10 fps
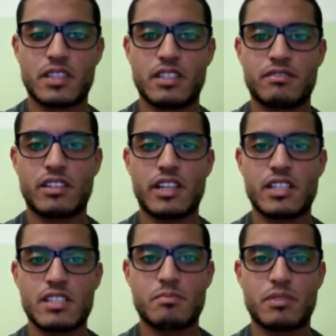
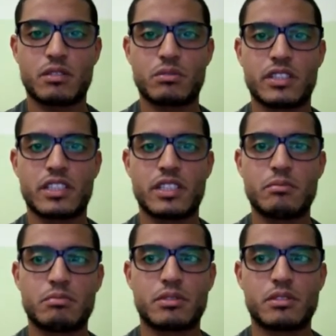devise between
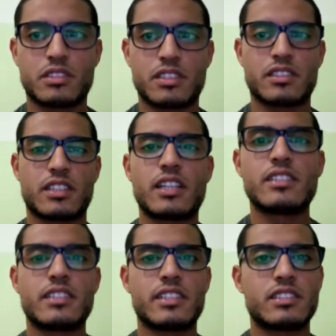important
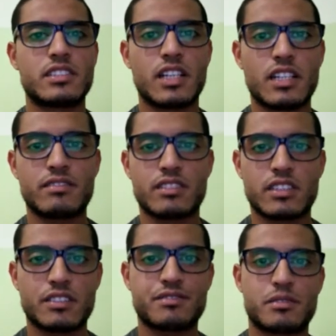and
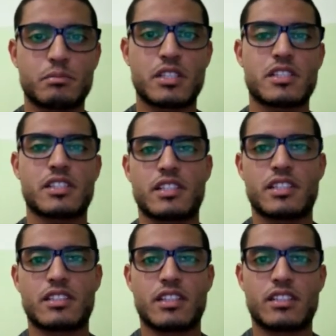irrelevant information
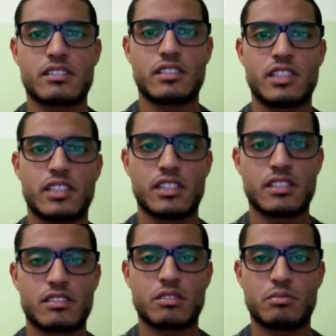that are
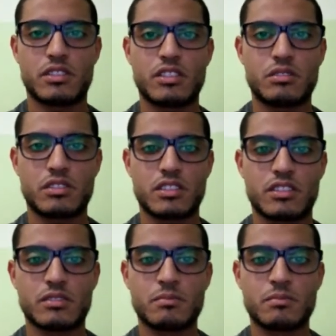needless to be noted,